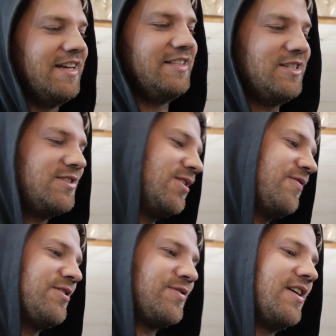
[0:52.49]
just
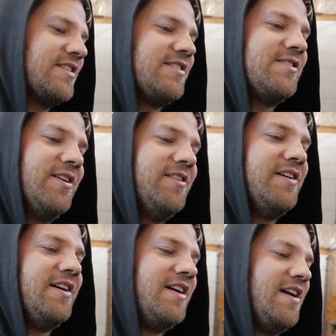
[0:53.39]
surface rust, so
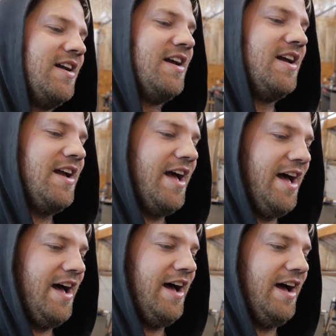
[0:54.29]

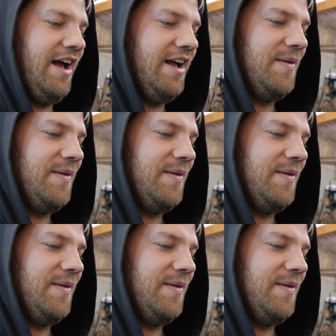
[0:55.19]
I